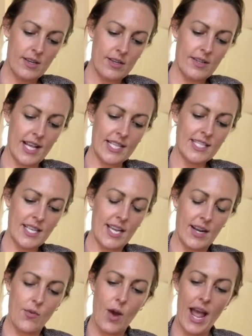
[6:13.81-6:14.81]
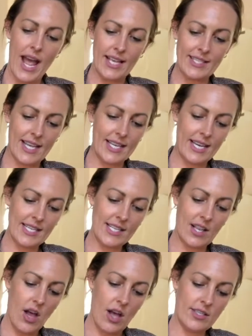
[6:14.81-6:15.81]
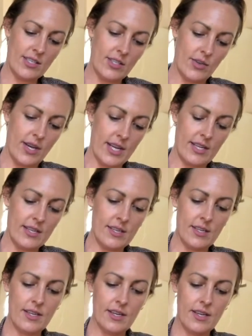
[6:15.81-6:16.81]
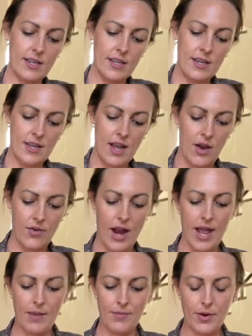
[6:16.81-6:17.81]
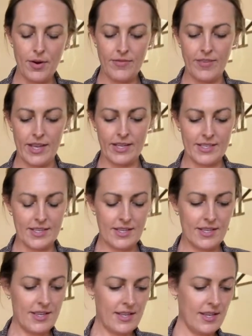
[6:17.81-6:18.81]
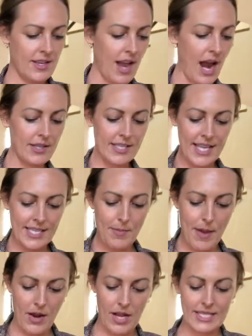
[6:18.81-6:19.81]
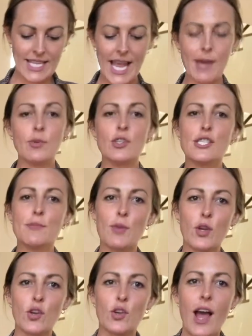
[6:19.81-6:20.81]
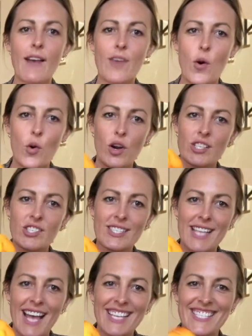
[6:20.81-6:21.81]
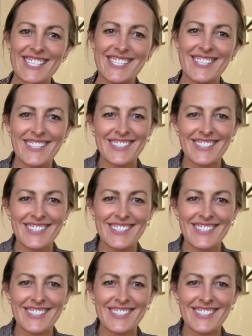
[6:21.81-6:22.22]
That's kind of why it has that nice gloss to it. All right, perfect. I'd say that's about a tablespoon of orange zest.